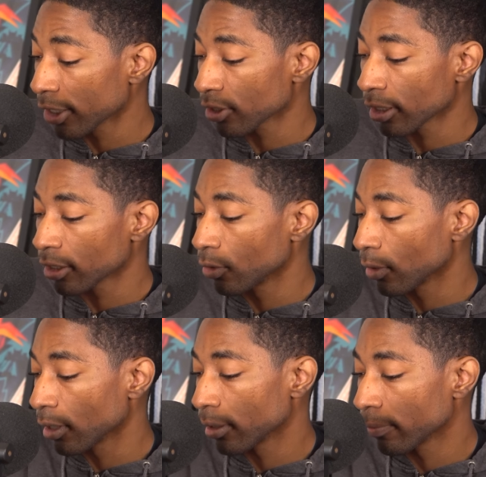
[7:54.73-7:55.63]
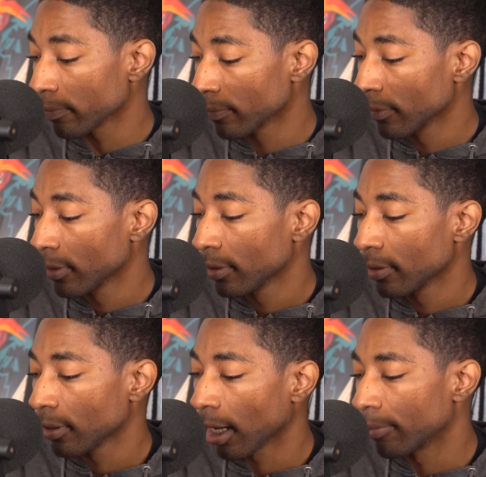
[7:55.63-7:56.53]
That's like your um
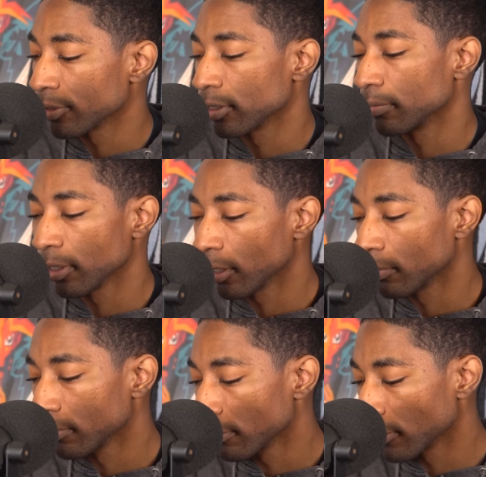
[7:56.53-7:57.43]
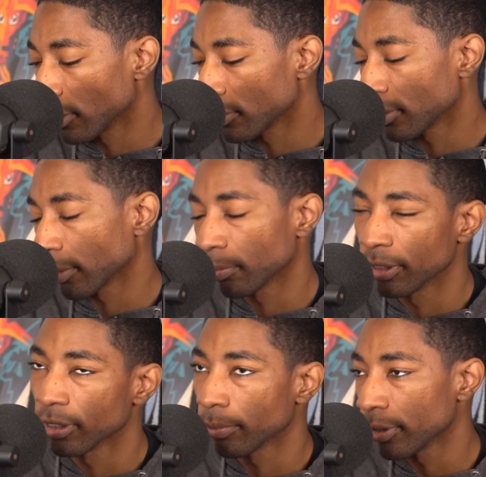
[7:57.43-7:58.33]
obviously you know there's like
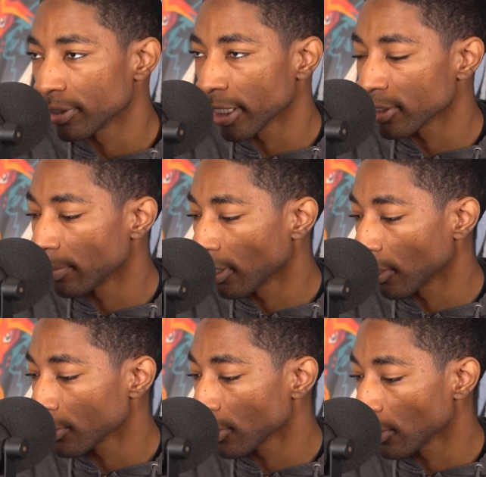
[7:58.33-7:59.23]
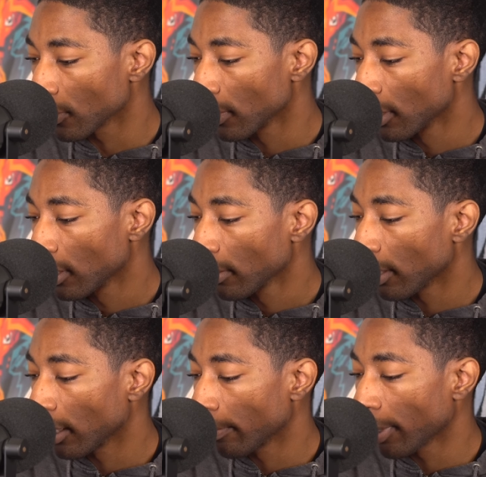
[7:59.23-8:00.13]
Promethean Princess, but also right
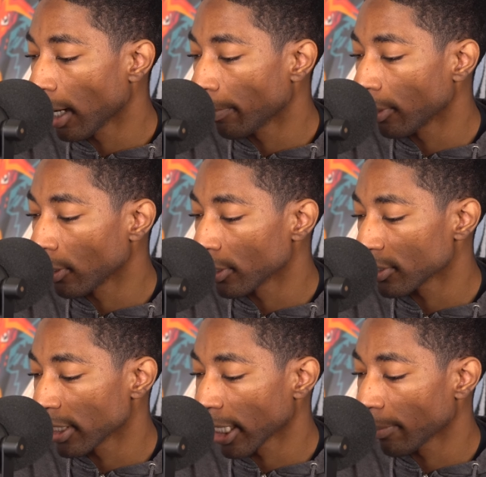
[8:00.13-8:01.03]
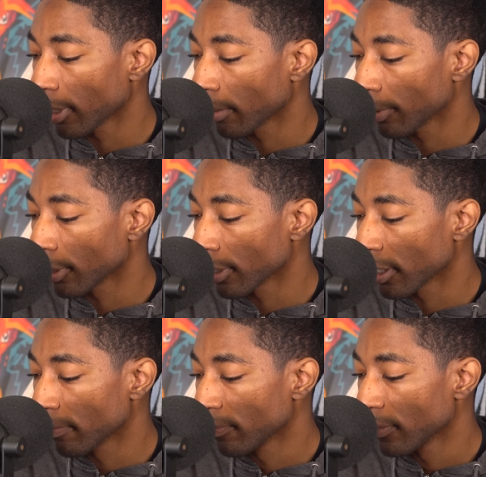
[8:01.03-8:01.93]
um, Poplar, Snake Eye
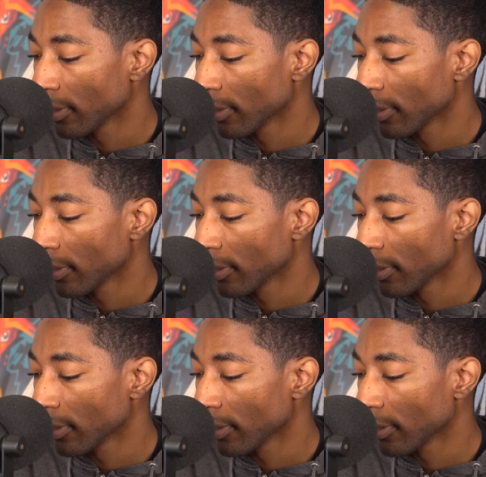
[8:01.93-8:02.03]
Poplar.